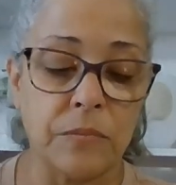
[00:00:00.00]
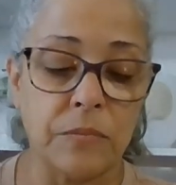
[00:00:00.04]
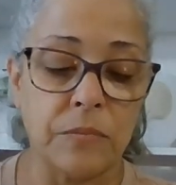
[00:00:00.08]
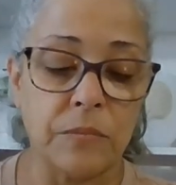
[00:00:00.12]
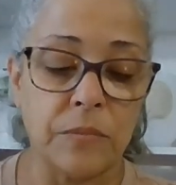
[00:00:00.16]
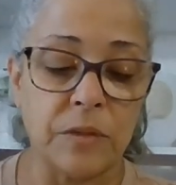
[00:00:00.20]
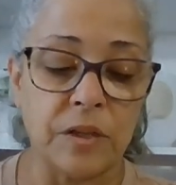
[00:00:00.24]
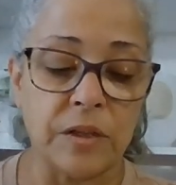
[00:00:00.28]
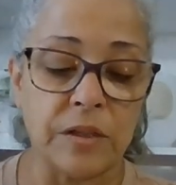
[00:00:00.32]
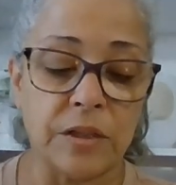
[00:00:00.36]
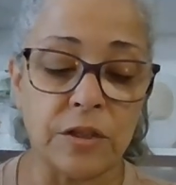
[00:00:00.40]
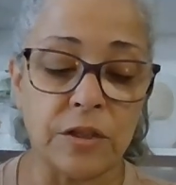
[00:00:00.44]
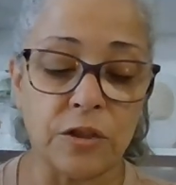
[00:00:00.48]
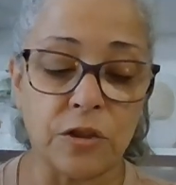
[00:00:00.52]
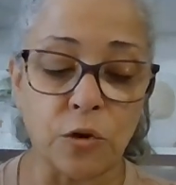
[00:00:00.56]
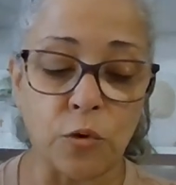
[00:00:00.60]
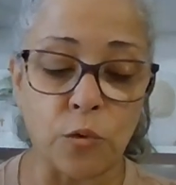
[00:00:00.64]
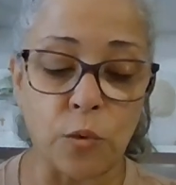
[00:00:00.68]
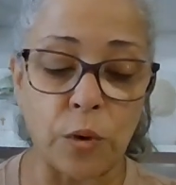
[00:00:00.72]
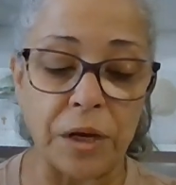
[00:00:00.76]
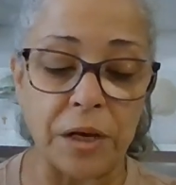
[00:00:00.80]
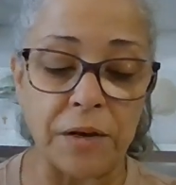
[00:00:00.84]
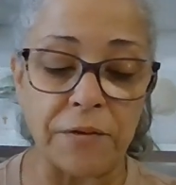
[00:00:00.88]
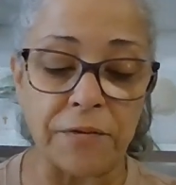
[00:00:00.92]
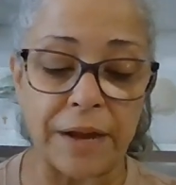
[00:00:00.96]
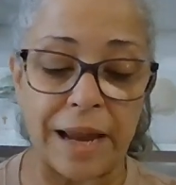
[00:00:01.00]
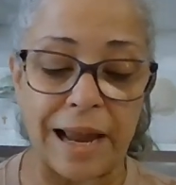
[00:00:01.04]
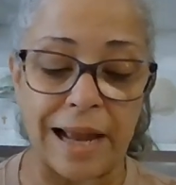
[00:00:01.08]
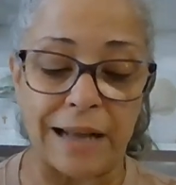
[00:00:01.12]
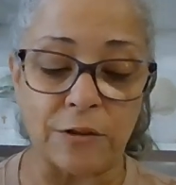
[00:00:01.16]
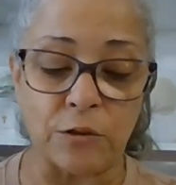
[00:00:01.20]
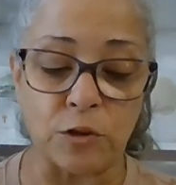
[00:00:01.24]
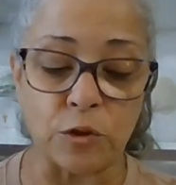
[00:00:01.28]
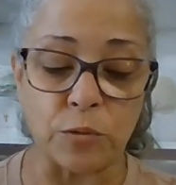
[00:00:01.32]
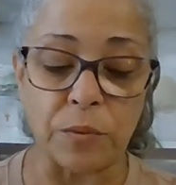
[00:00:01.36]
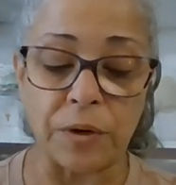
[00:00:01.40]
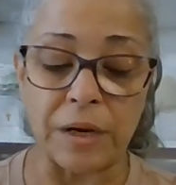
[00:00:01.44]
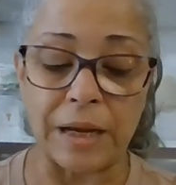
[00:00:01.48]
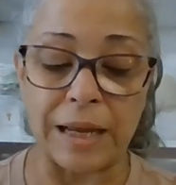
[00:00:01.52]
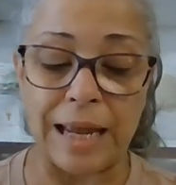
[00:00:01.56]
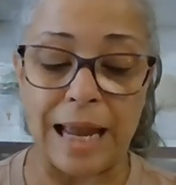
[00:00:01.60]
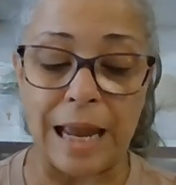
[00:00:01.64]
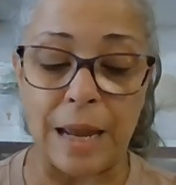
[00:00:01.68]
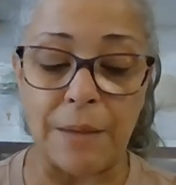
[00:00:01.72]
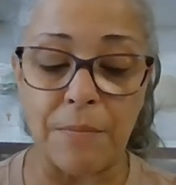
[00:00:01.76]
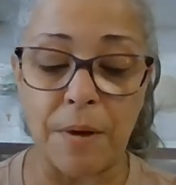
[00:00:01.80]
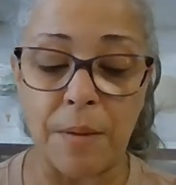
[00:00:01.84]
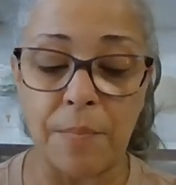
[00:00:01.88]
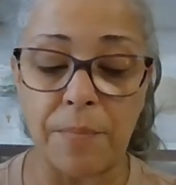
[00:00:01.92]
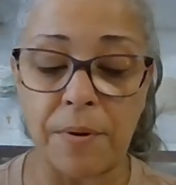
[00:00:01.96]
This is the Queen of Candles, but it
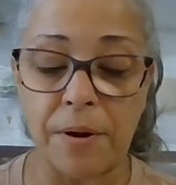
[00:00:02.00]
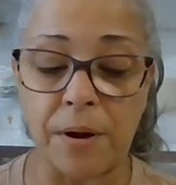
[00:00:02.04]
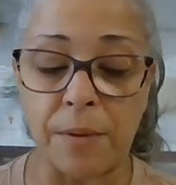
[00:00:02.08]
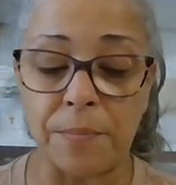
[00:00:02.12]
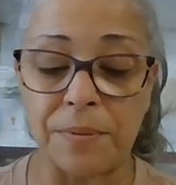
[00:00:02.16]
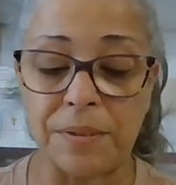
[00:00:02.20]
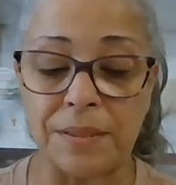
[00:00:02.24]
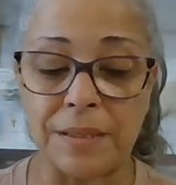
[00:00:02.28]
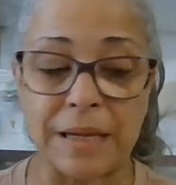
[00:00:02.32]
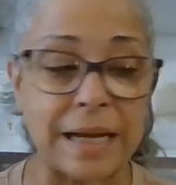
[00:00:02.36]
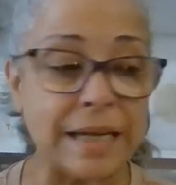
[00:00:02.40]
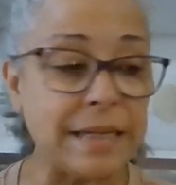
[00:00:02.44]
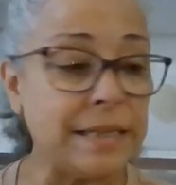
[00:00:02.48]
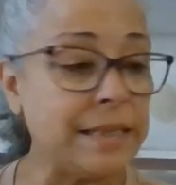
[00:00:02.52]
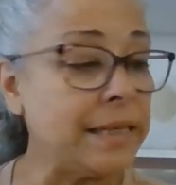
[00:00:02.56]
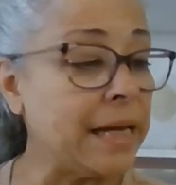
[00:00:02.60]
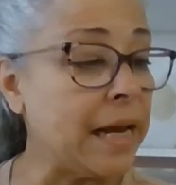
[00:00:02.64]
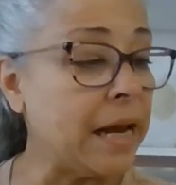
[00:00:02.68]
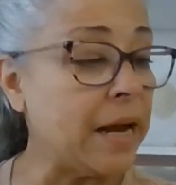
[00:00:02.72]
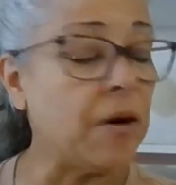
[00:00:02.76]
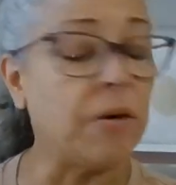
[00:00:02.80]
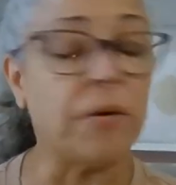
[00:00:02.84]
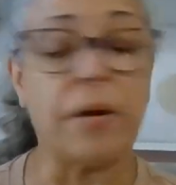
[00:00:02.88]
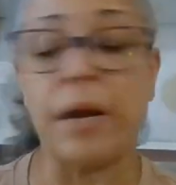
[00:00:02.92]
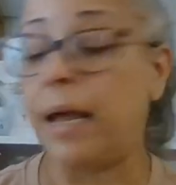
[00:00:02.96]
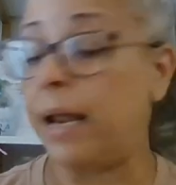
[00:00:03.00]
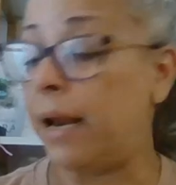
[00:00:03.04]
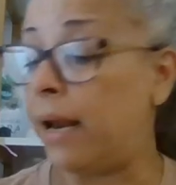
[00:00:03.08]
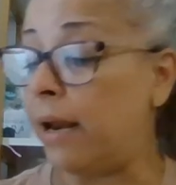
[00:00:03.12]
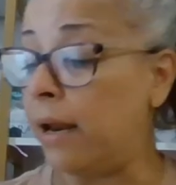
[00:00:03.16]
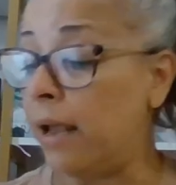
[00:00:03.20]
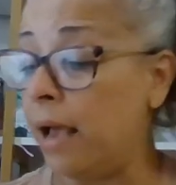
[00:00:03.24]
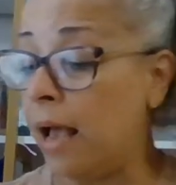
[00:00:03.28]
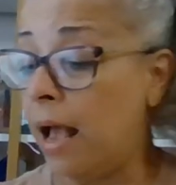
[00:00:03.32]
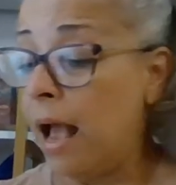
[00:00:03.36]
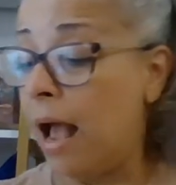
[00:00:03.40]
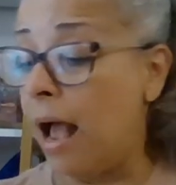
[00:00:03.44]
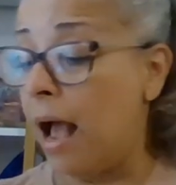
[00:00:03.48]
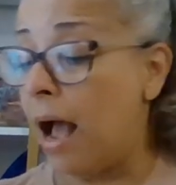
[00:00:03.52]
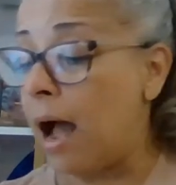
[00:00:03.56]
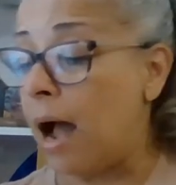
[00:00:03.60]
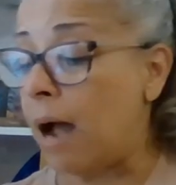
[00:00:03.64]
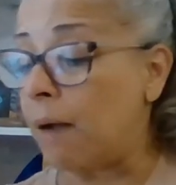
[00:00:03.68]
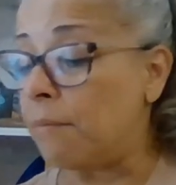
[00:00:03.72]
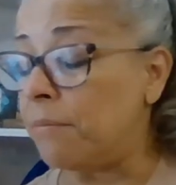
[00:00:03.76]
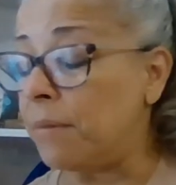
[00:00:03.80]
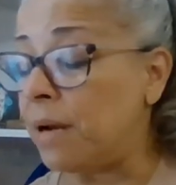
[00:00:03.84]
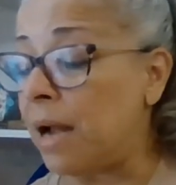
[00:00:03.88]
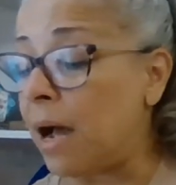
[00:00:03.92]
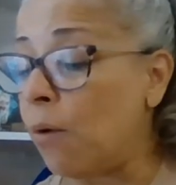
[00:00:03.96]
came up upside down, and I'm
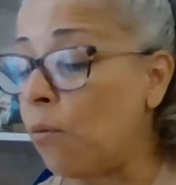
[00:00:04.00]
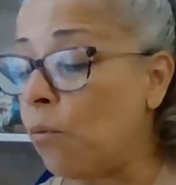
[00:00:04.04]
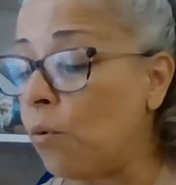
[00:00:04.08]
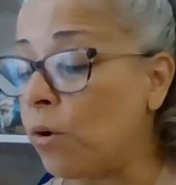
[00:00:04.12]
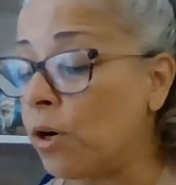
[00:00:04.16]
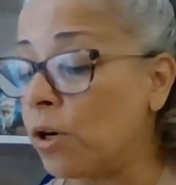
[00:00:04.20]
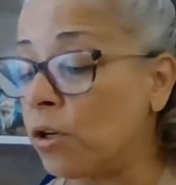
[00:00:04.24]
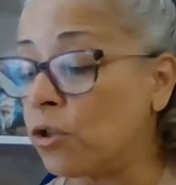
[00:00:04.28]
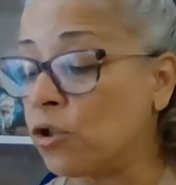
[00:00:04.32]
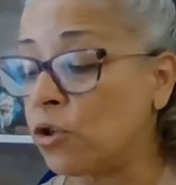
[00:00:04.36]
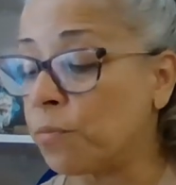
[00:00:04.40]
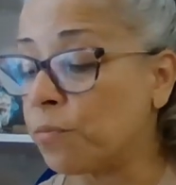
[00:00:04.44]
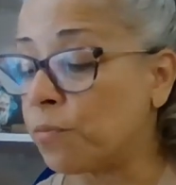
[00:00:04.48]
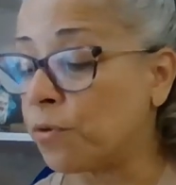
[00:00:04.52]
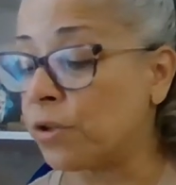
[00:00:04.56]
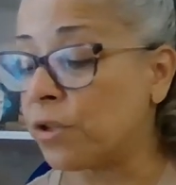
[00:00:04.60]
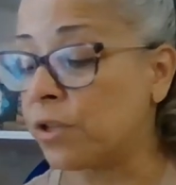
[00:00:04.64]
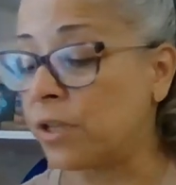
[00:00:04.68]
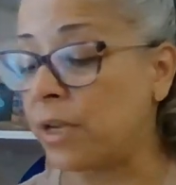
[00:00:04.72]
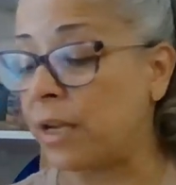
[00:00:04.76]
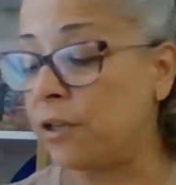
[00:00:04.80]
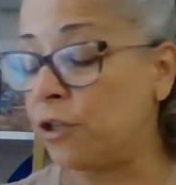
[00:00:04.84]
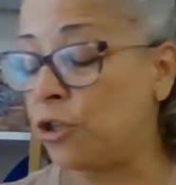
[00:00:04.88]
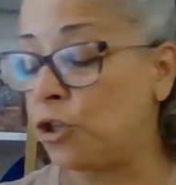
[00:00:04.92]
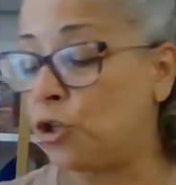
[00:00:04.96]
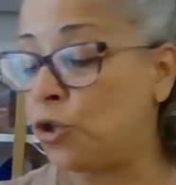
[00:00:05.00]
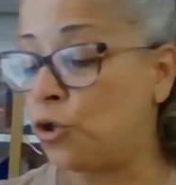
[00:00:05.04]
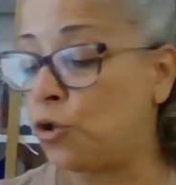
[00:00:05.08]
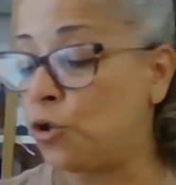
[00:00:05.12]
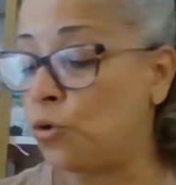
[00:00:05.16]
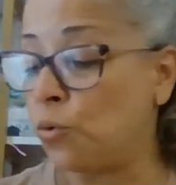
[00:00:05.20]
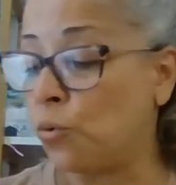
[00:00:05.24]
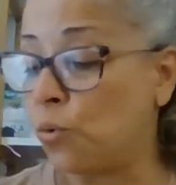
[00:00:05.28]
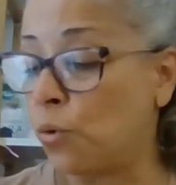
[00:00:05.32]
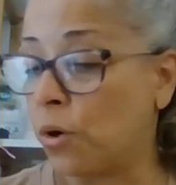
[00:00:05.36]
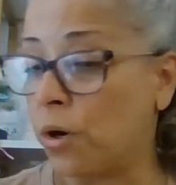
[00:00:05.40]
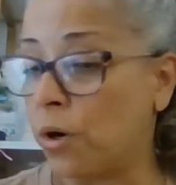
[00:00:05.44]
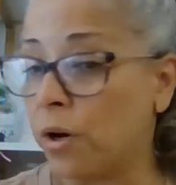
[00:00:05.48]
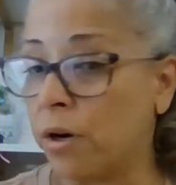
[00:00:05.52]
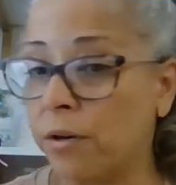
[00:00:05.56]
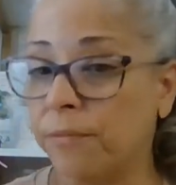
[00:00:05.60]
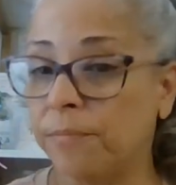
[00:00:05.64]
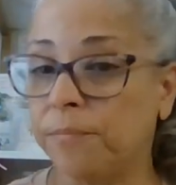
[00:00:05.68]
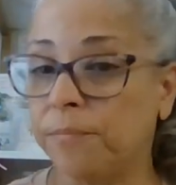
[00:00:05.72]
not 100% sure.